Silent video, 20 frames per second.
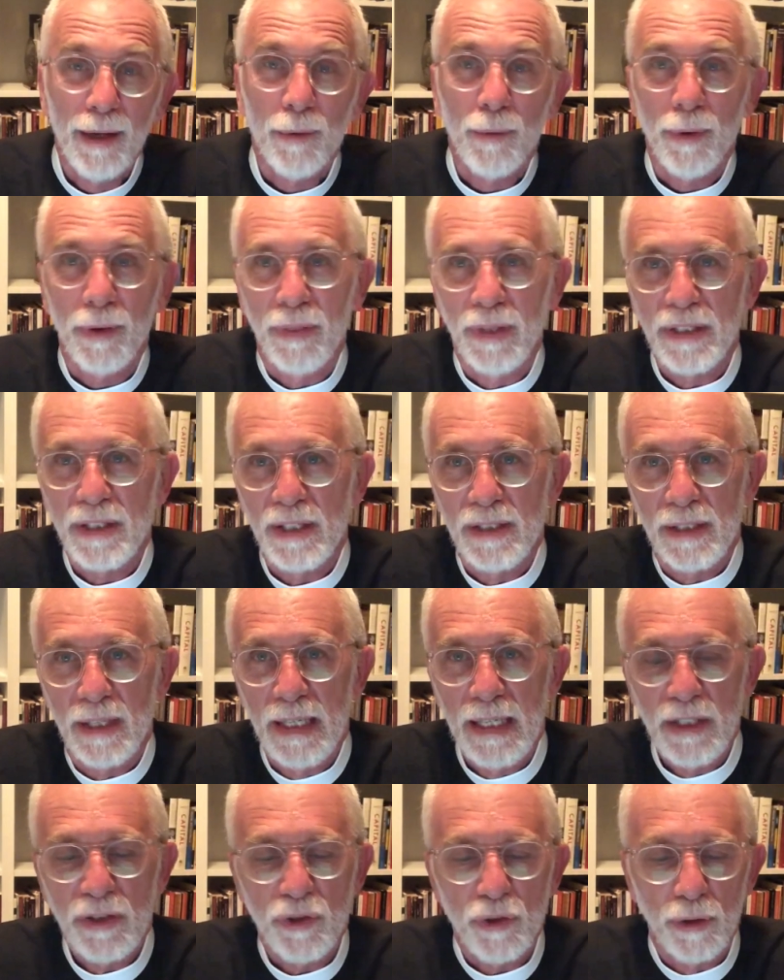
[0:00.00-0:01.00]
Well, this is an
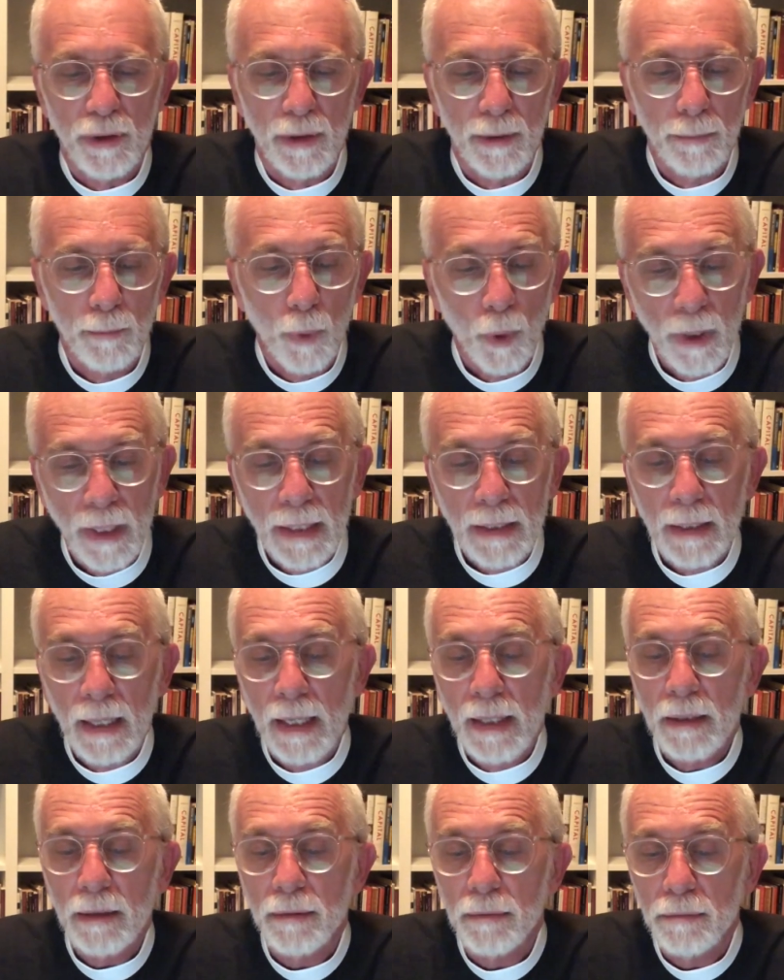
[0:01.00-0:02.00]
Easter morning
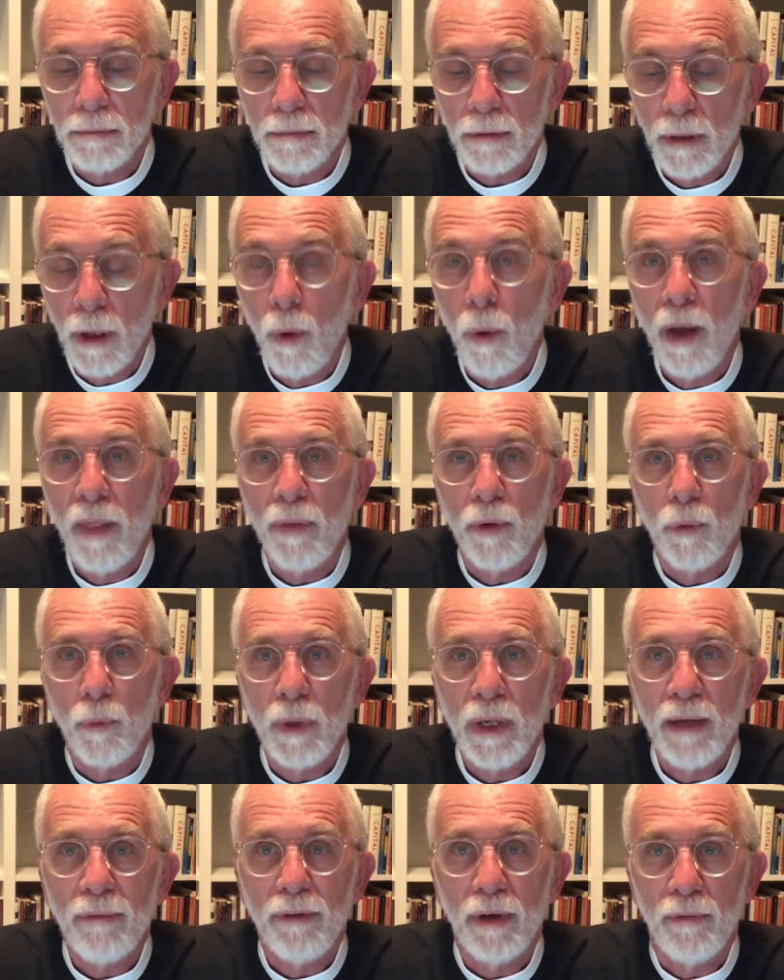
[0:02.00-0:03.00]
like no other we
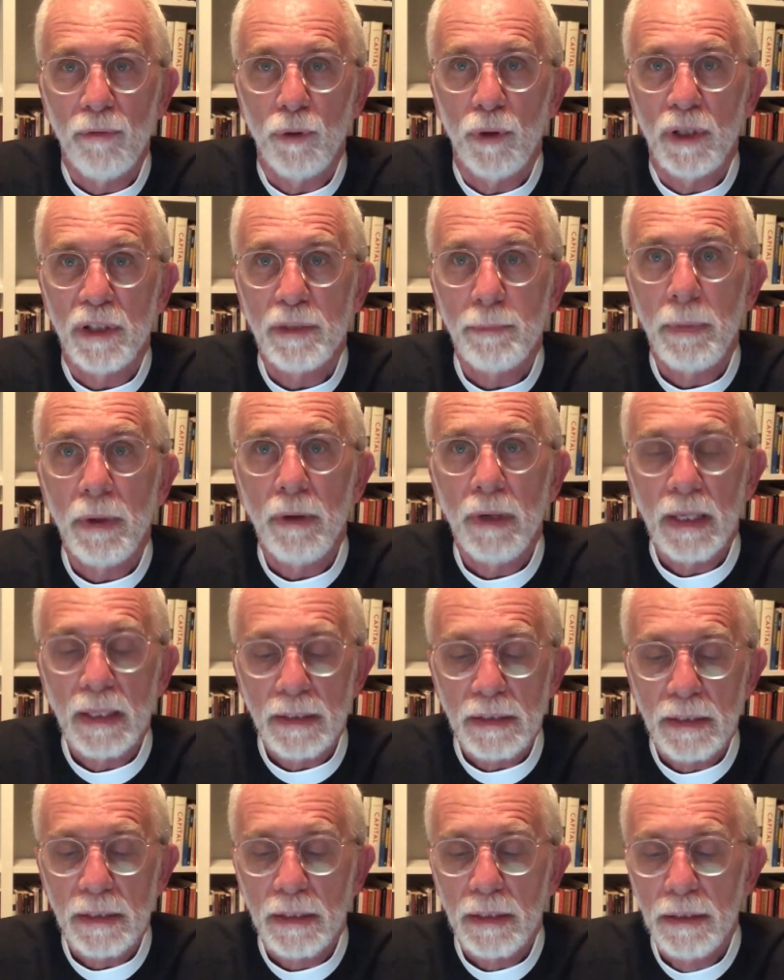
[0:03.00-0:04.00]
have ever
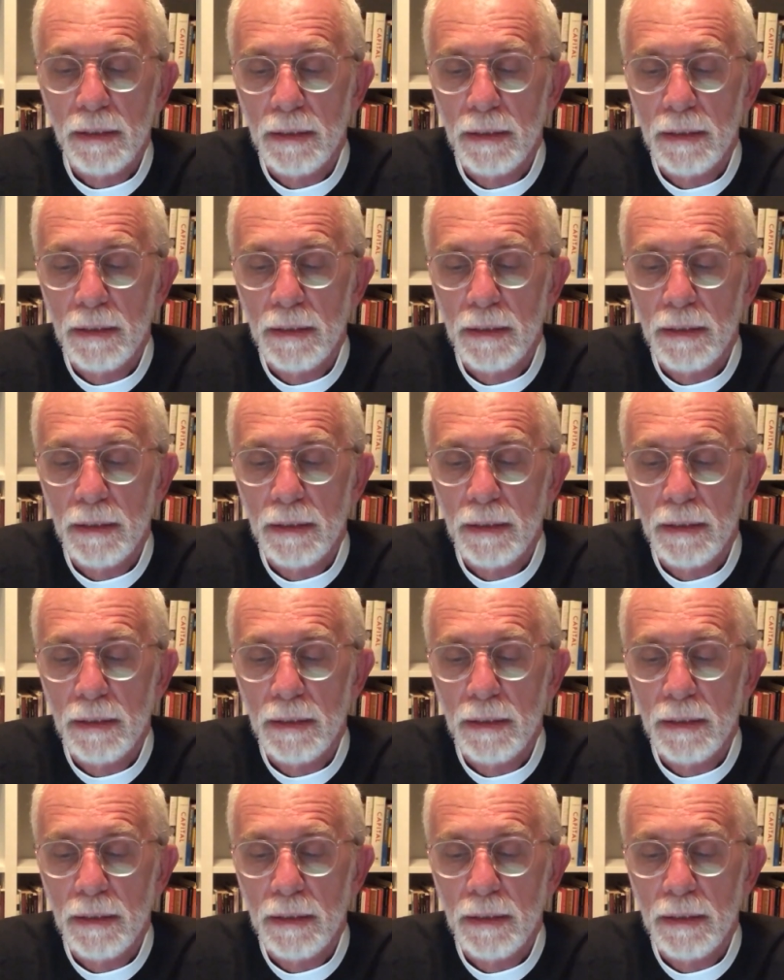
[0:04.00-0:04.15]
experienced.